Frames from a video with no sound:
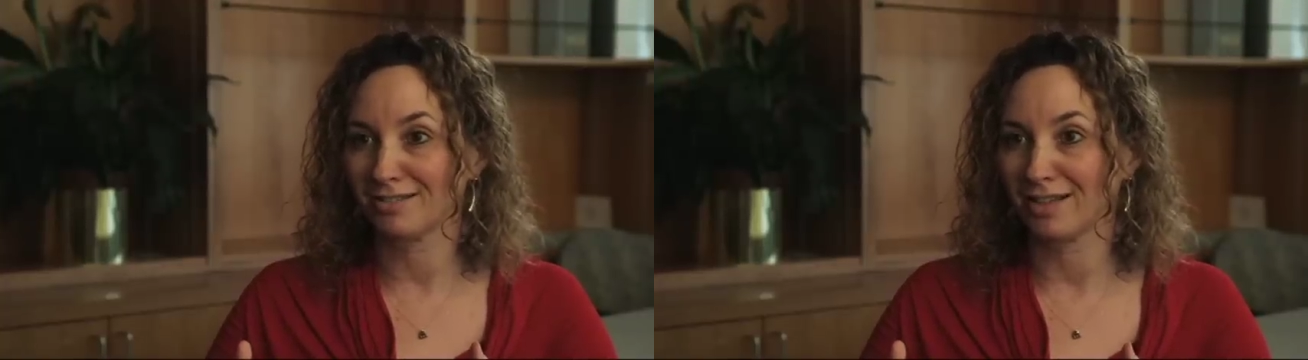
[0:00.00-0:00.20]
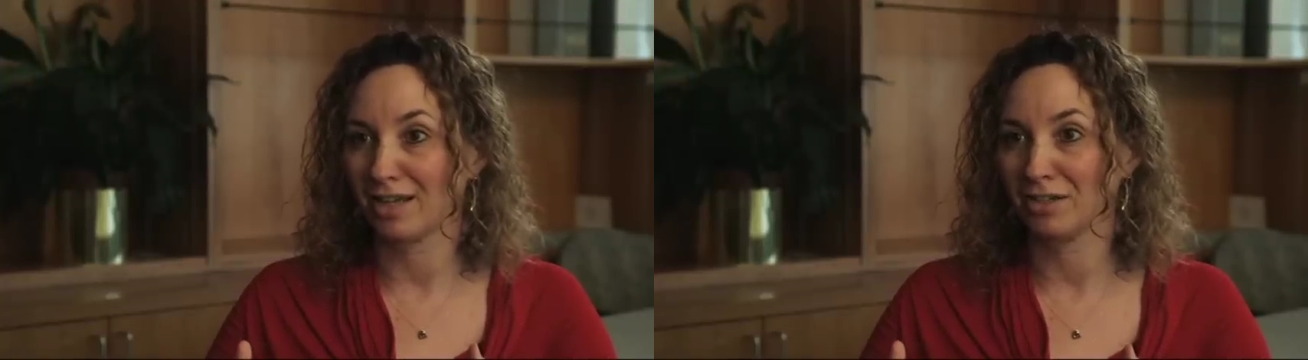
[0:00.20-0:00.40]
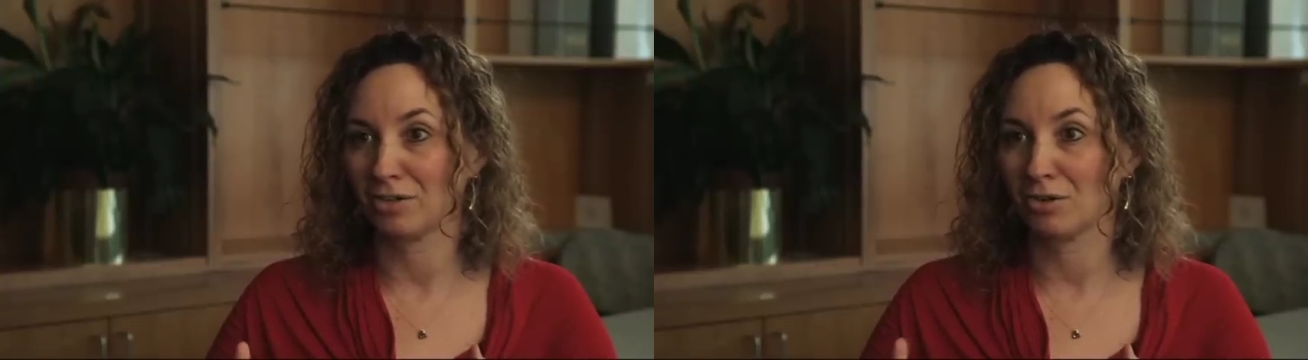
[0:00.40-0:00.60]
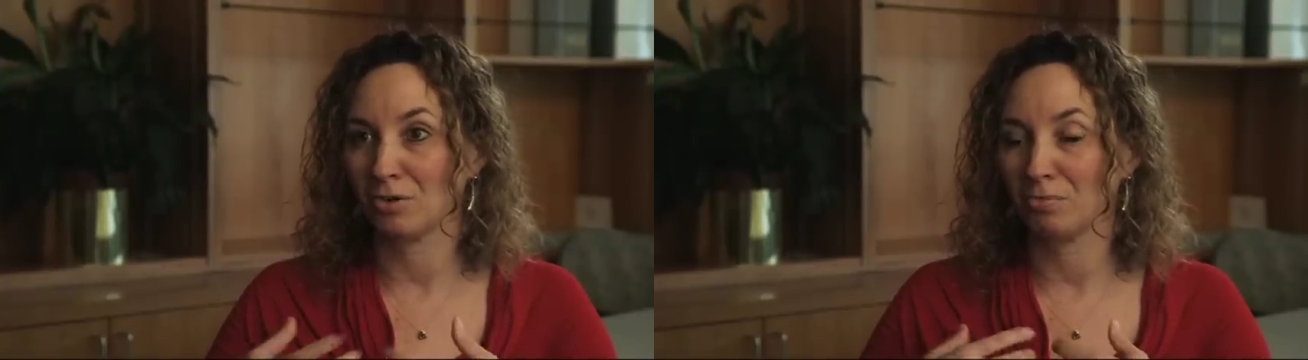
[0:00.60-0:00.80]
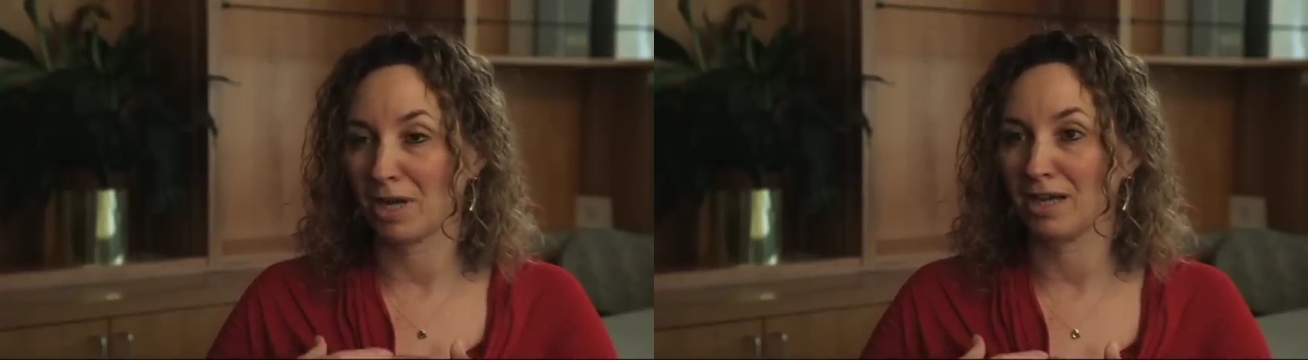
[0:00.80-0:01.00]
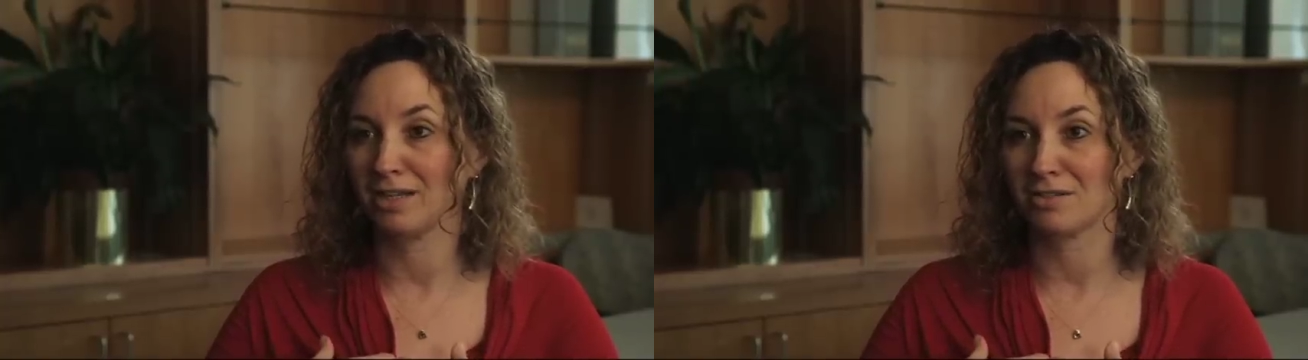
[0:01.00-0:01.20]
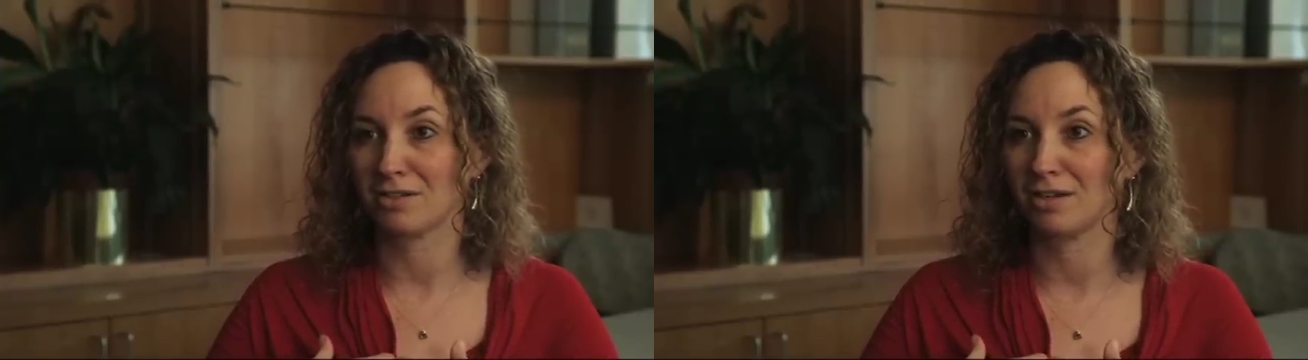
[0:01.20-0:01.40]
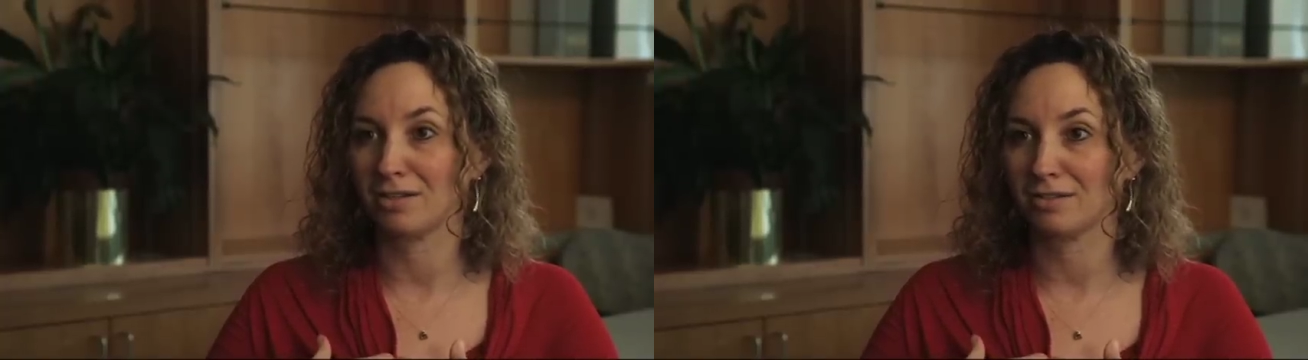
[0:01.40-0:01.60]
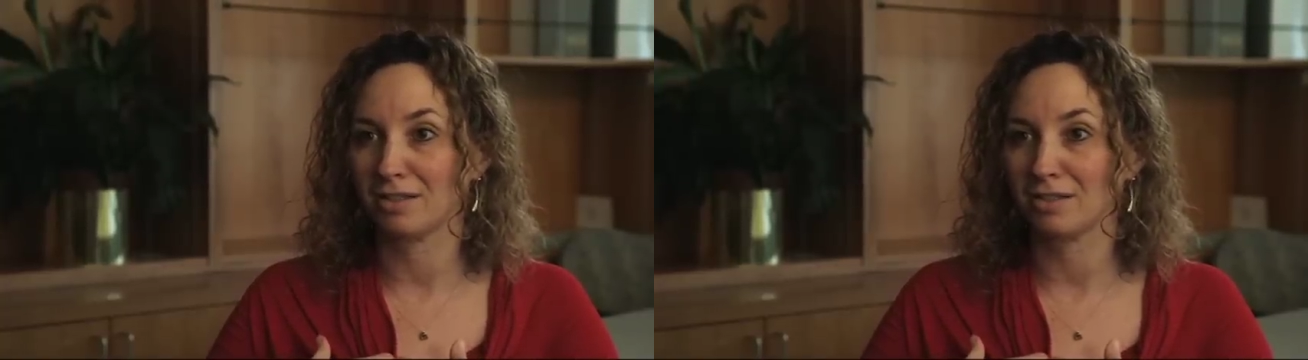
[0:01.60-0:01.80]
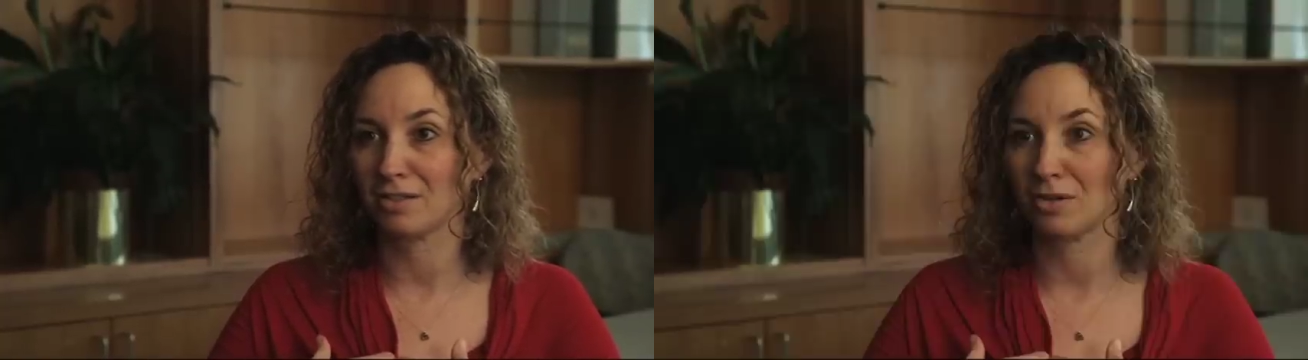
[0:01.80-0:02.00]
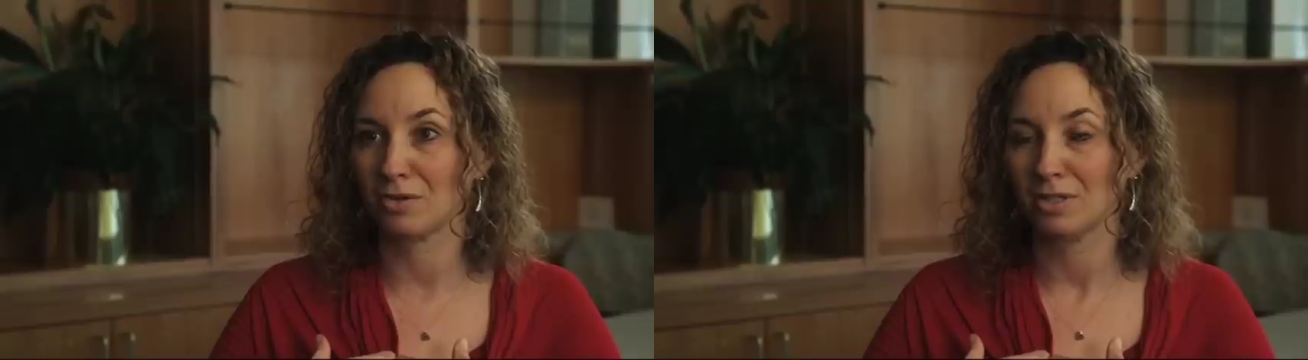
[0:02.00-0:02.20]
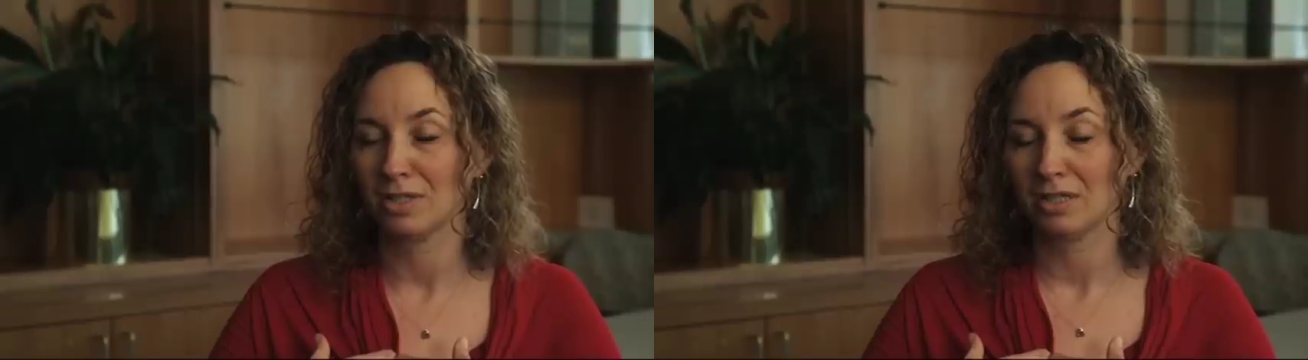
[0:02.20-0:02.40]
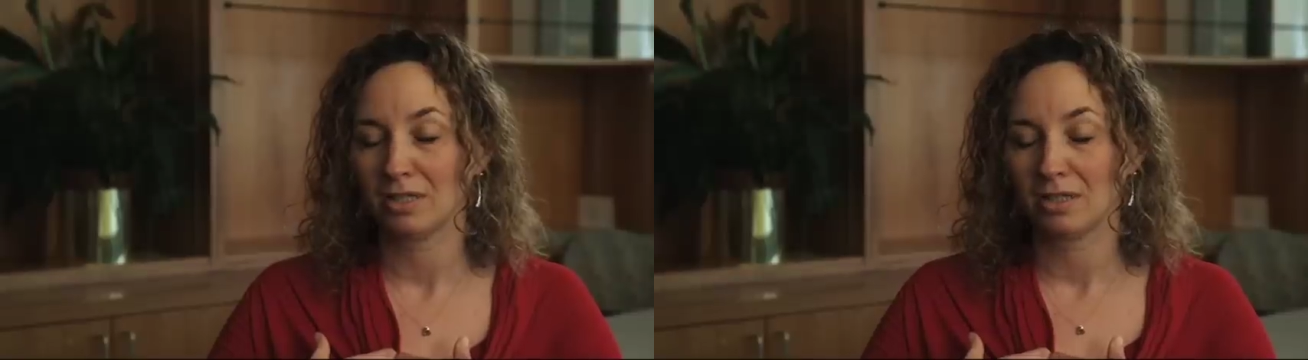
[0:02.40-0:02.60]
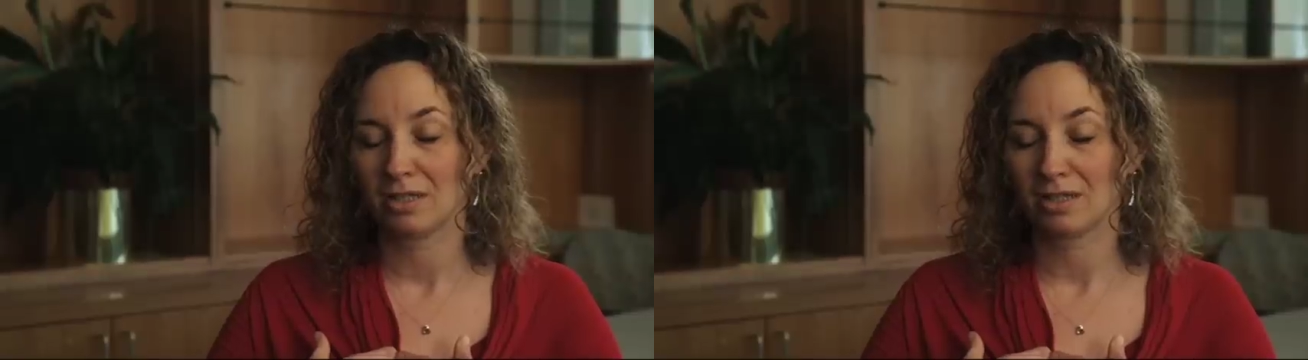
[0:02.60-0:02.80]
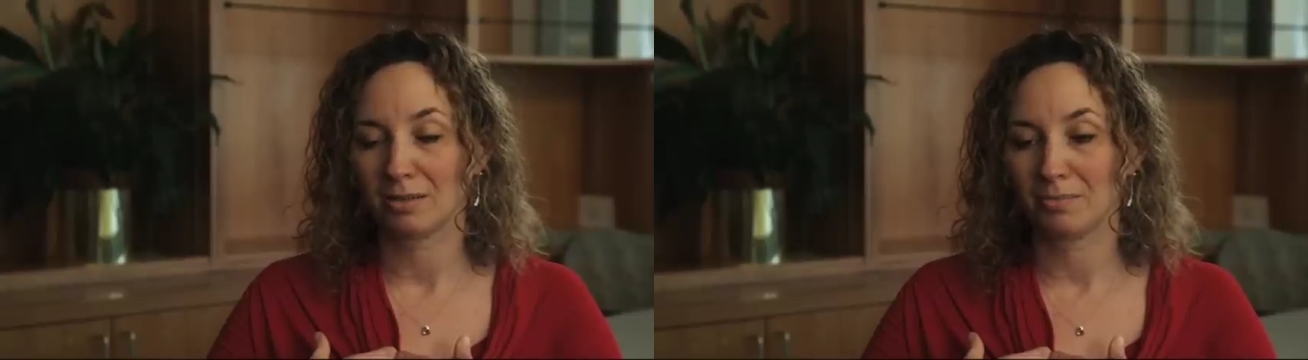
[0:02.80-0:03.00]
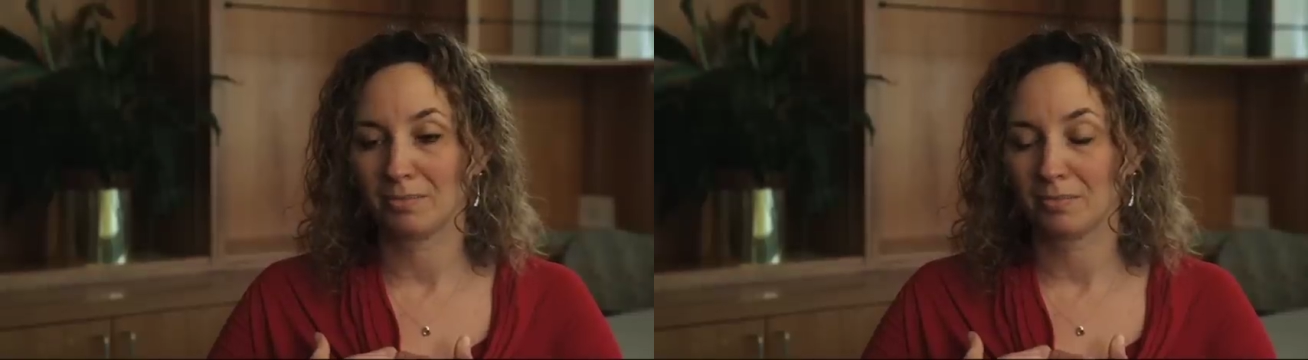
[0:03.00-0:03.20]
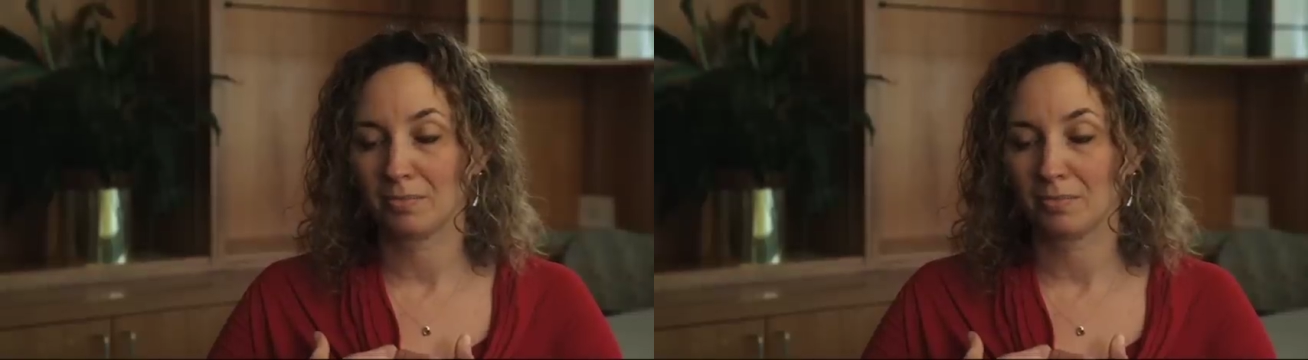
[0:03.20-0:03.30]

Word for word: than our own bodies are. And so um,